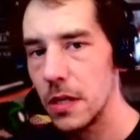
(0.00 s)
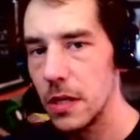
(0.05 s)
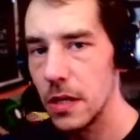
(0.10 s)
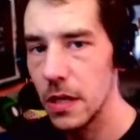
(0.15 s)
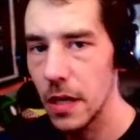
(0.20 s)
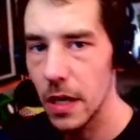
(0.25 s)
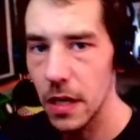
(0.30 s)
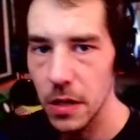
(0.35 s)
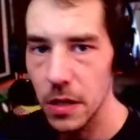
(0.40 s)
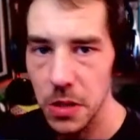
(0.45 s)

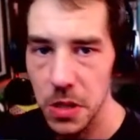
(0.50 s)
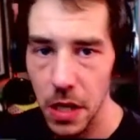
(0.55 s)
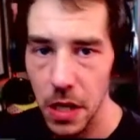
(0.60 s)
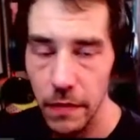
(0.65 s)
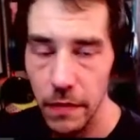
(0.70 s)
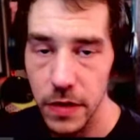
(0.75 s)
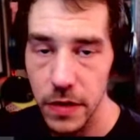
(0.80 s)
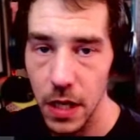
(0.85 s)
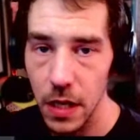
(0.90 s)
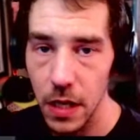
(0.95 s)
You get
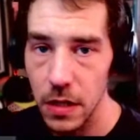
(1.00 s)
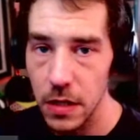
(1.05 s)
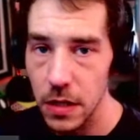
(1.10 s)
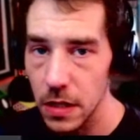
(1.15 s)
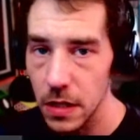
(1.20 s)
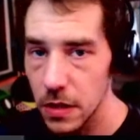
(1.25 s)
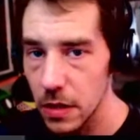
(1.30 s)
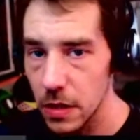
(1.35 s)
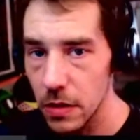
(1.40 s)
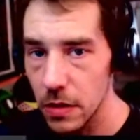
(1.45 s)
yourself 10
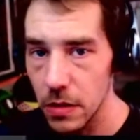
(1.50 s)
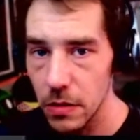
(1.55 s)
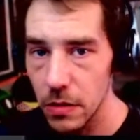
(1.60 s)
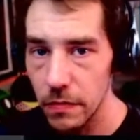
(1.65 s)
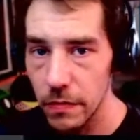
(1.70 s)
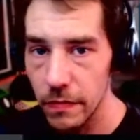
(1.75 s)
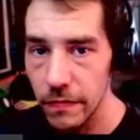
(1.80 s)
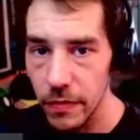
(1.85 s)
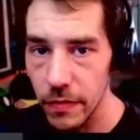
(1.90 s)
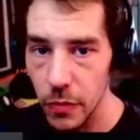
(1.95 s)

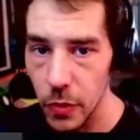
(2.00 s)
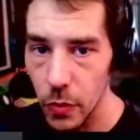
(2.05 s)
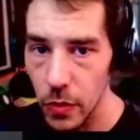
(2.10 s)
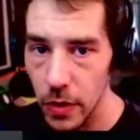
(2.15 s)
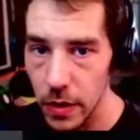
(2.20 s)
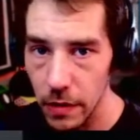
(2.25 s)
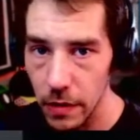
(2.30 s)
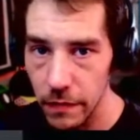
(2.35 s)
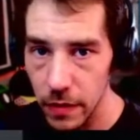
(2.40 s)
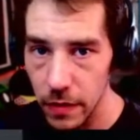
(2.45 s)
DTube from the
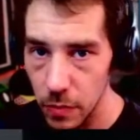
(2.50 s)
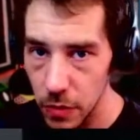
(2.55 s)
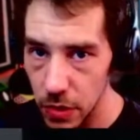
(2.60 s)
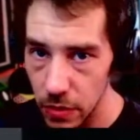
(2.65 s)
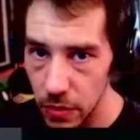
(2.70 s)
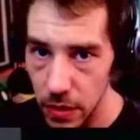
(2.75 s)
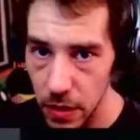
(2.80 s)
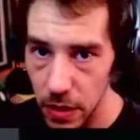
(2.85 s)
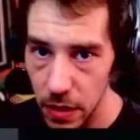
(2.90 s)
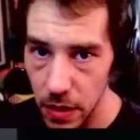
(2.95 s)
One Love
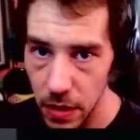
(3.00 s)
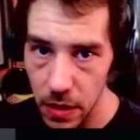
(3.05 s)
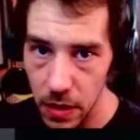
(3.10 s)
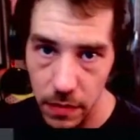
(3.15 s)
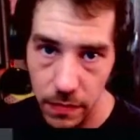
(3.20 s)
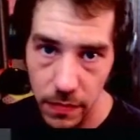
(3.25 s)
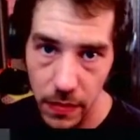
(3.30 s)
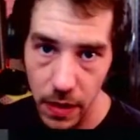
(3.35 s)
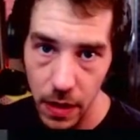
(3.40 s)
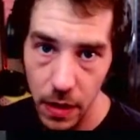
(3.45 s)
community,
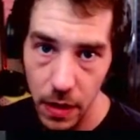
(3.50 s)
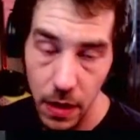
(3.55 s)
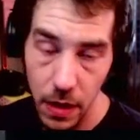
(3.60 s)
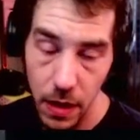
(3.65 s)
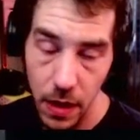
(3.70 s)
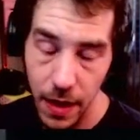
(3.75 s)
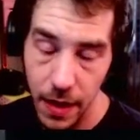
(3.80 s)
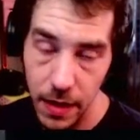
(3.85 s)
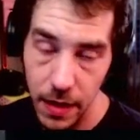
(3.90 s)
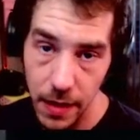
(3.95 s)

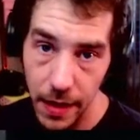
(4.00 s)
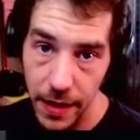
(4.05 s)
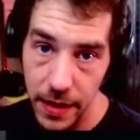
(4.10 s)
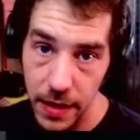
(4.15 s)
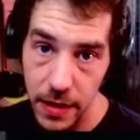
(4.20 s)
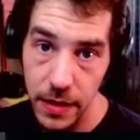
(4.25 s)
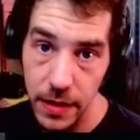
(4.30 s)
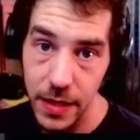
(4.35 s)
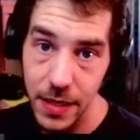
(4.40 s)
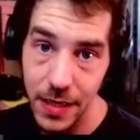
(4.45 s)
and
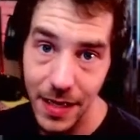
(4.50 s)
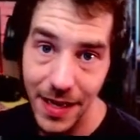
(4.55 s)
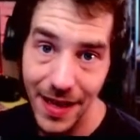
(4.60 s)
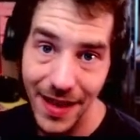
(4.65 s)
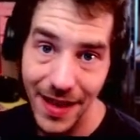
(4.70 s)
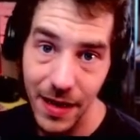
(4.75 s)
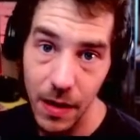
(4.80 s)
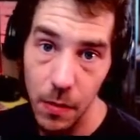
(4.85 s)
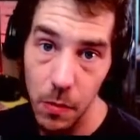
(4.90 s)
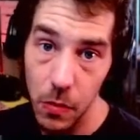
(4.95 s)
likely to
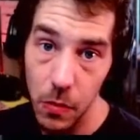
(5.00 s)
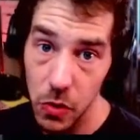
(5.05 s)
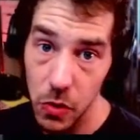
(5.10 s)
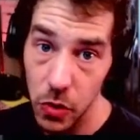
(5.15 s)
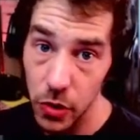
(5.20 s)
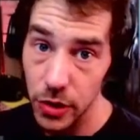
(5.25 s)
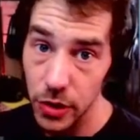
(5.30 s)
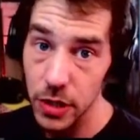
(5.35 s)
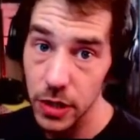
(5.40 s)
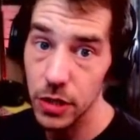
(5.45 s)
get
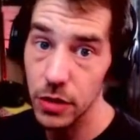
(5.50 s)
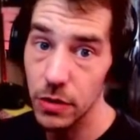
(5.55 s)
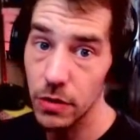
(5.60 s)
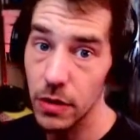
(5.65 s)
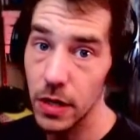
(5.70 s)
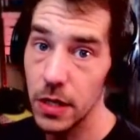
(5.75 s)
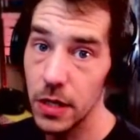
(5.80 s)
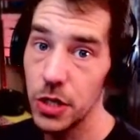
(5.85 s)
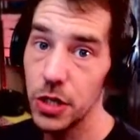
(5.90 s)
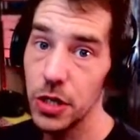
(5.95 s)
more
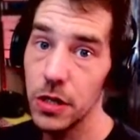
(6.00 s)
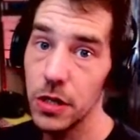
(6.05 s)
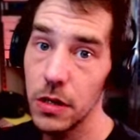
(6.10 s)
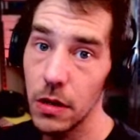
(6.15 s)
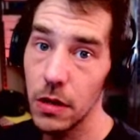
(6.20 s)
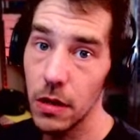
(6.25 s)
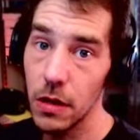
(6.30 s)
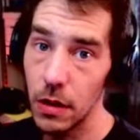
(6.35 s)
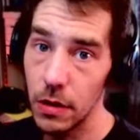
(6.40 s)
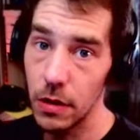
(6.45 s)

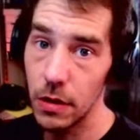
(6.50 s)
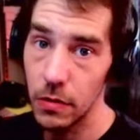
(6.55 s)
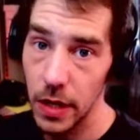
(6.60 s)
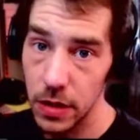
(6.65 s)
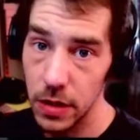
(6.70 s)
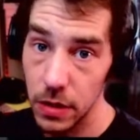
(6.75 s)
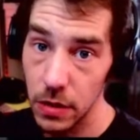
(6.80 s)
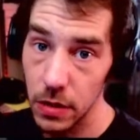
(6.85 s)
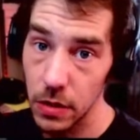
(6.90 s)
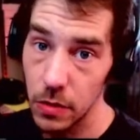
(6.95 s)
curation on a
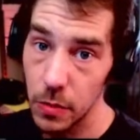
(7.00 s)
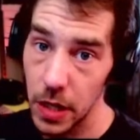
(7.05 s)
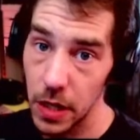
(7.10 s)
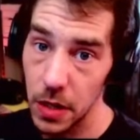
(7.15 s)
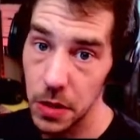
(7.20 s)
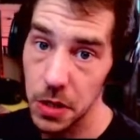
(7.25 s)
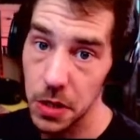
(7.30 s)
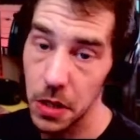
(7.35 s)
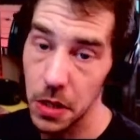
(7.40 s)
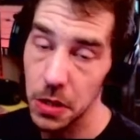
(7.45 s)
regular
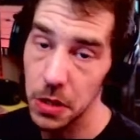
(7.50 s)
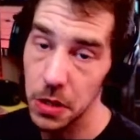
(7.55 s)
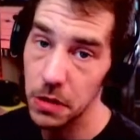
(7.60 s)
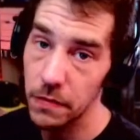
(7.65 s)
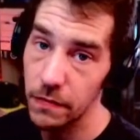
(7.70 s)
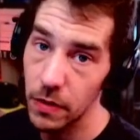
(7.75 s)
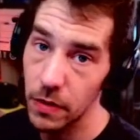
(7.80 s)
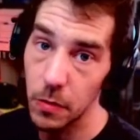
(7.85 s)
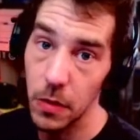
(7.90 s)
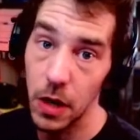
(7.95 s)
basis
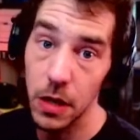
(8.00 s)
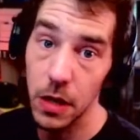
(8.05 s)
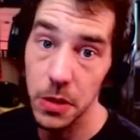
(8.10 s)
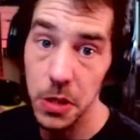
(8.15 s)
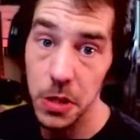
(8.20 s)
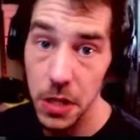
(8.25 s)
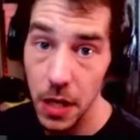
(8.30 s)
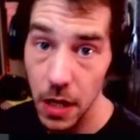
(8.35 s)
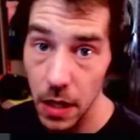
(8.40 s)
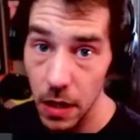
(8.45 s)
from
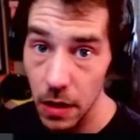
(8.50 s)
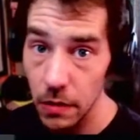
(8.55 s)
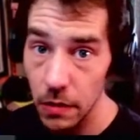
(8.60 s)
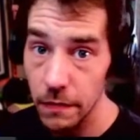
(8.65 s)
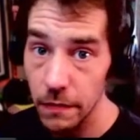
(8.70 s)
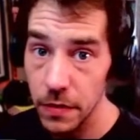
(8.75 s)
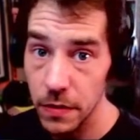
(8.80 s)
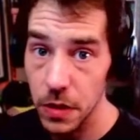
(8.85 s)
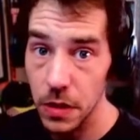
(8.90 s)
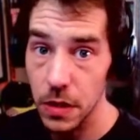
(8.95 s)

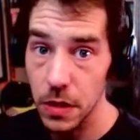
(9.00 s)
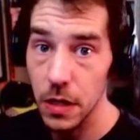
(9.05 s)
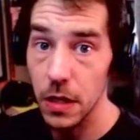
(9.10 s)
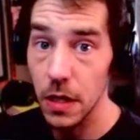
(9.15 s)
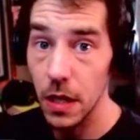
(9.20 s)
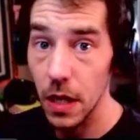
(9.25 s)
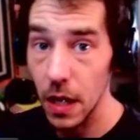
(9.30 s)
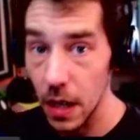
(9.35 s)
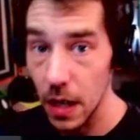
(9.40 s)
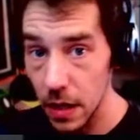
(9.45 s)
ourselves
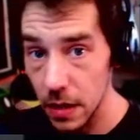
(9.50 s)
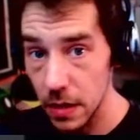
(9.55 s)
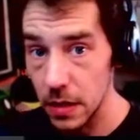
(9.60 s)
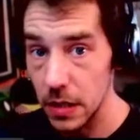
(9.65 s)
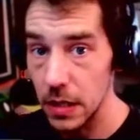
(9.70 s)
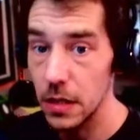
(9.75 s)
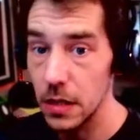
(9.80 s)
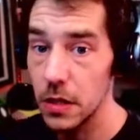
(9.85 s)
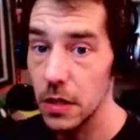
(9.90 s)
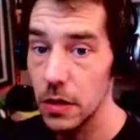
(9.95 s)
and
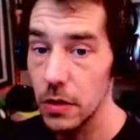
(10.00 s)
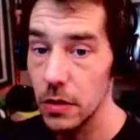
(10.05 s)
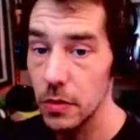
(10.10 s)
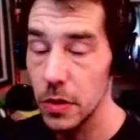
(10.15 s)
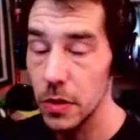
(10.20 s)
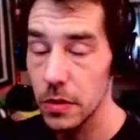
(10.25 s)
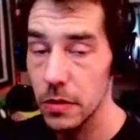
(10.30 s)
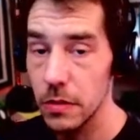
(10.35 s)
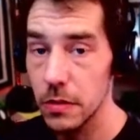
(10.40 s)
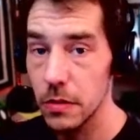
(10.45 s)
DTube.
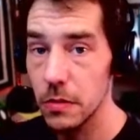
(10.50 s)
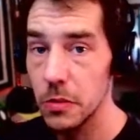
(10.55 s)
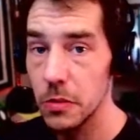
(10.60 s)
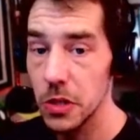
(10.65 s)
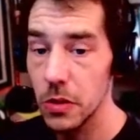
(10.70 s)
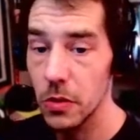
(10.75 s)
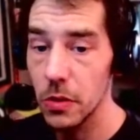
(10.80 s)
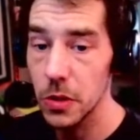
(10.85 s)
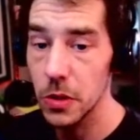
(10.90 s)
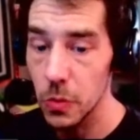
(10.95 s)

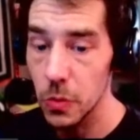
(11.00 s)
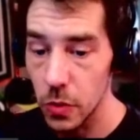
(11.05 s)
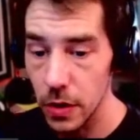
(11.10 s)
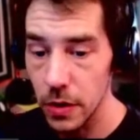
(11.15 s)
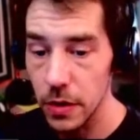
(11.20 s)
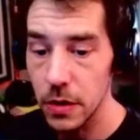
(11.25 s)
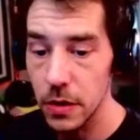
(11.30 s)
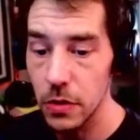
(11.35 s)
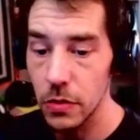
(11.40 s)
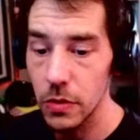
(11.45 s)
So it's
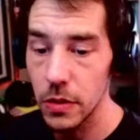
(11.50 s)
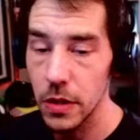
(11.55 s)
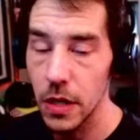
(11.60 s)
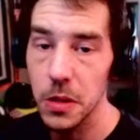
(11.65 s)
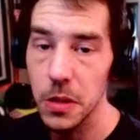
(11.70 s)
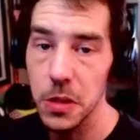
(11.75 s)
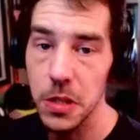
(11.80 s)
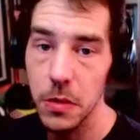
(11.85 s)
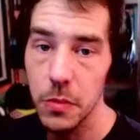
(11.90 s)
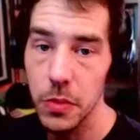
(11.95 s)
worth doing
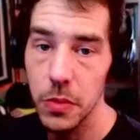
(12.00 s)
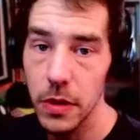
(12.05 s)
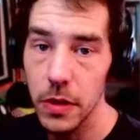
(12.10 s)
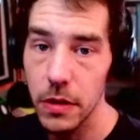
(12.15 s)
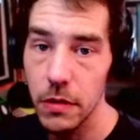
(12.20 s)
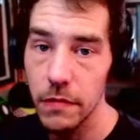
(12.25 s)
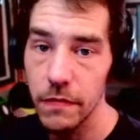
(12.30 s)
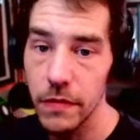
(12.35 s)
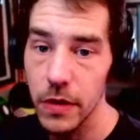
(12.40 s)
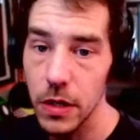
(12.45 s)
that simple
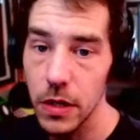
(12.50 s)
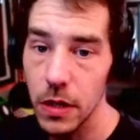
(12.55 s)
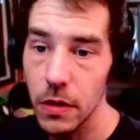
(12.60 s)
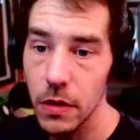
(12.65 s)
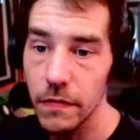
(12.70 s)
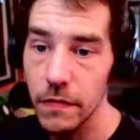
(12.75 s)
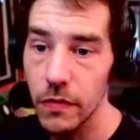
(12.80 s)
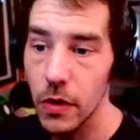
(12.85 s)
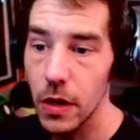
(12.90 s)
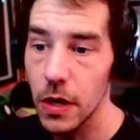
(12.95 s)
little video
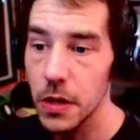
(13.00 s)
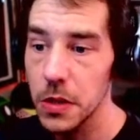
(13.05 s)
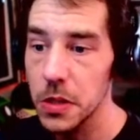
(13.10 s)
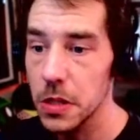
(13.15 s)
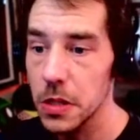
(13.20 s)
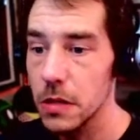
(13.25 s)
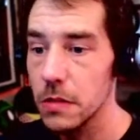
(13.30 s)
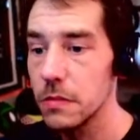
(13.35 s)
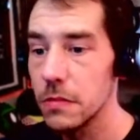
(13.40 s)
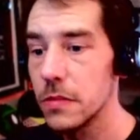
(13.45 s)
for
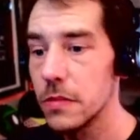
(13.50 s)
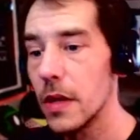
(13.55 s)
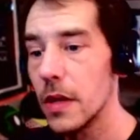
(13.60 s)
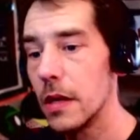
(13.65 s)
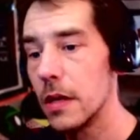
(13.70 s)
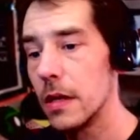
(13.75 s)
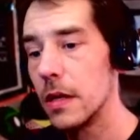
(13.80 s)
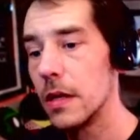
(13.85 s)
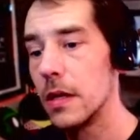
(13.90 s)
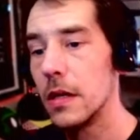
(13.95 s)
us.
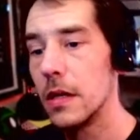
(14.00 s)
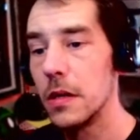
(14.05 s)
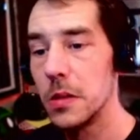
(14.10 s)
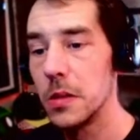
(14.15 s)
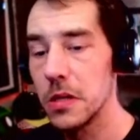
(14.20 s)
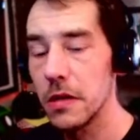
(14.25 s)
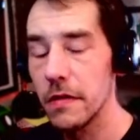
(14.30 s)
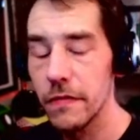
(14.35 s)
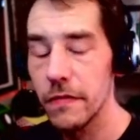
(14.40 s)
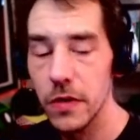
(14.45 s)

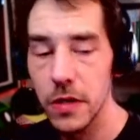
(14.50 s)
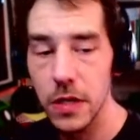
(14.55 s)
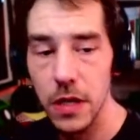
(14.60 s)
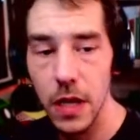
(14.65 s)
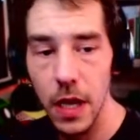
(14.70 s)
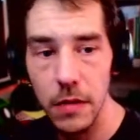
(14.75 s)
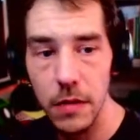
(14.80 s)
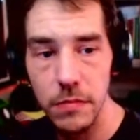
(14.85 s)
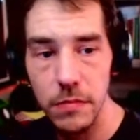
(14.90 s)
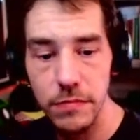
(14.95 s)
That's it for
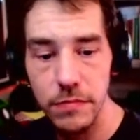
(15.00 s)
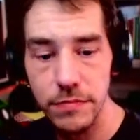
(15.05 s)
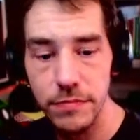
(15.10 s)
today.